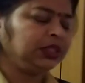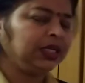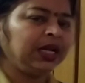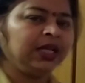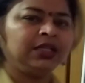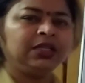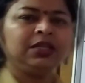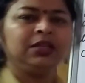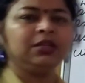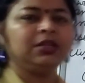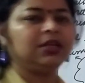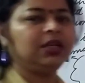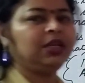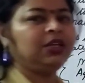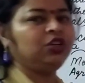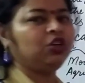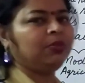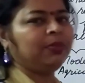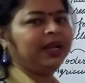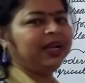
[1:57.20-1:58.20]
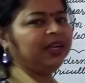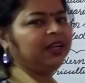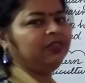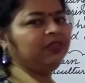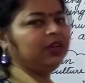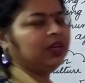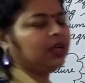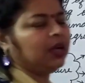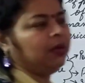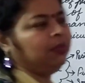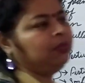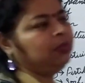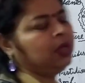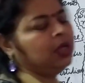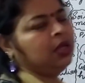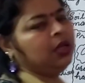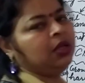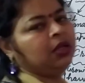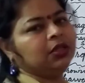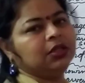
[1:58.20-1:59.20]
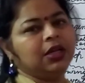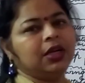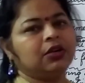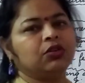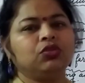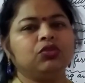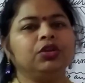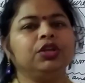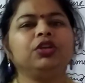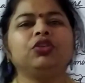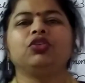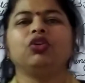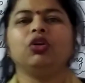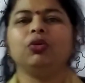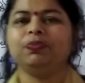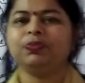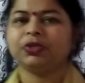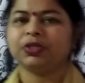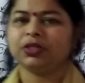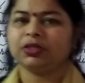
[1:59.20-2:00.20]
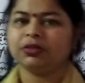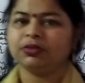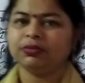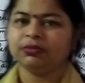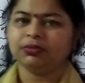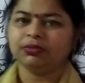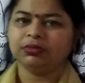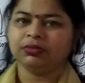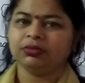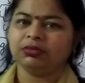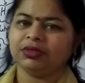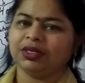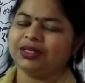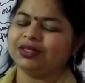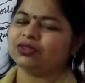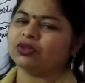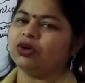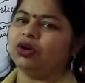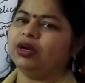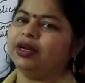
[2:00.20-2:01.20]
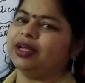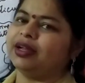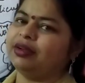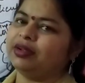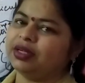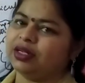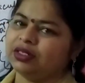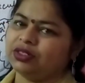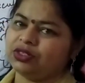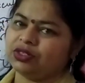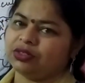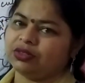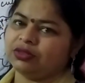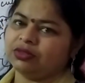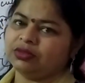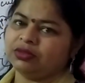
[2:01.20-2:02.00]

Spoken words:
I think in your mind it will come that growing crops is called agriculture.